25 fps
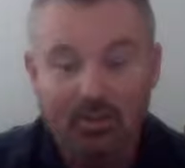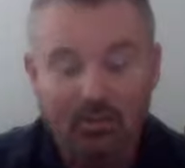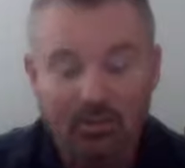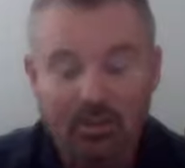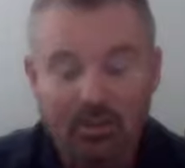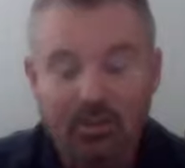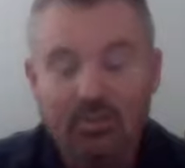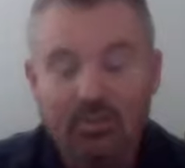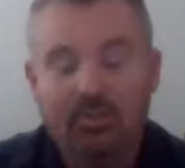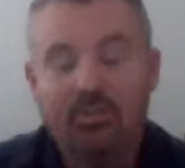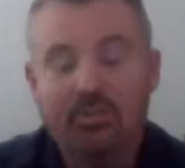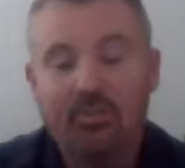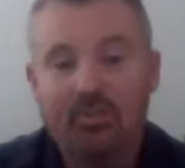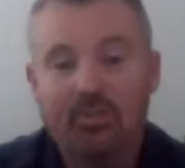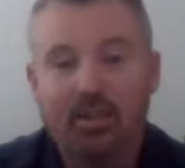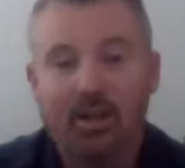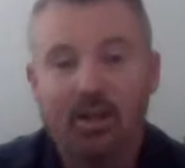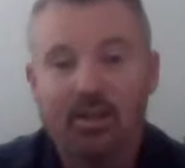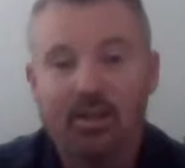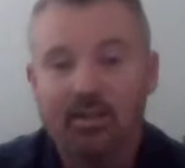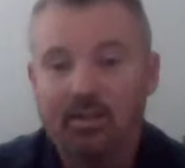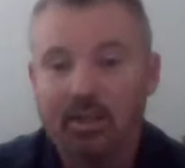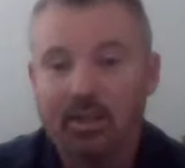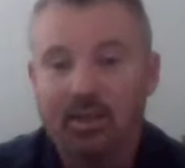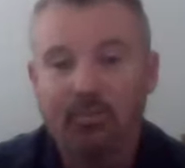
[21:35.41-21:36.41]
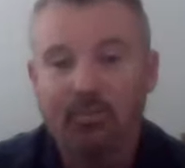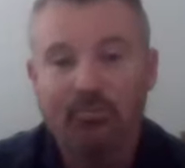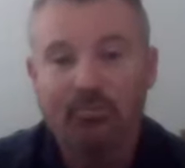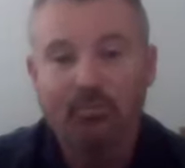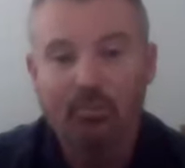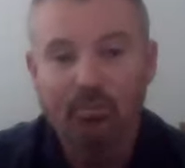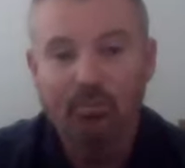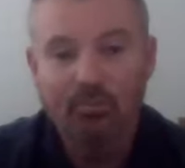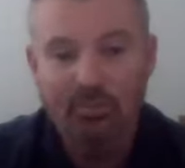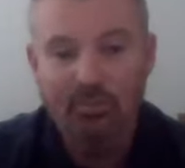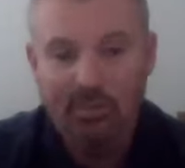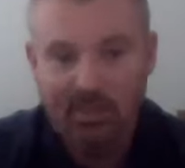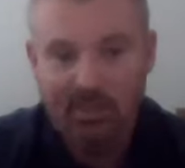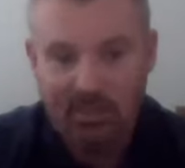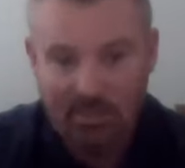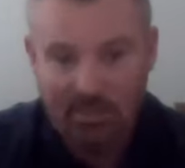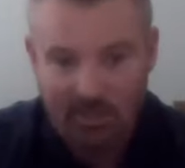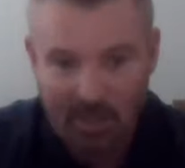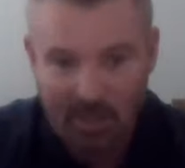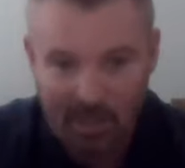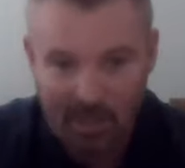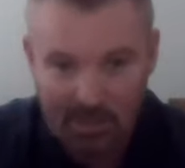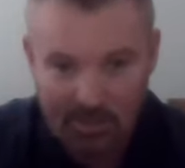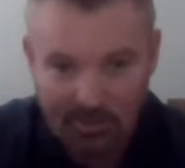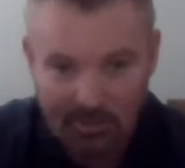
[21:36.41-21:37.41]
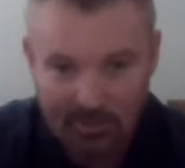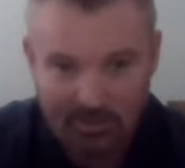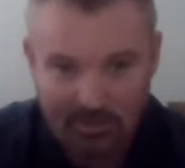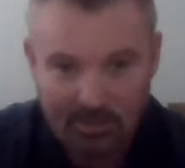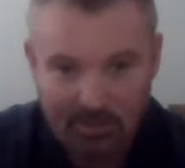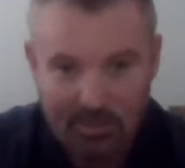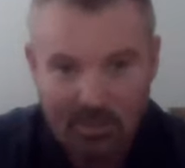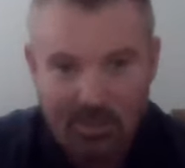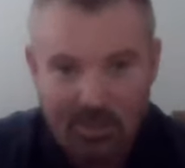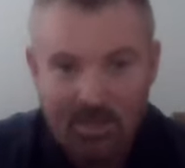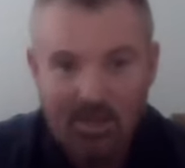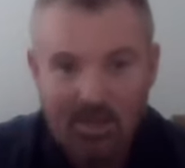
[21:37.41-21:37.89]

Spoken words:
You need to get 14 days,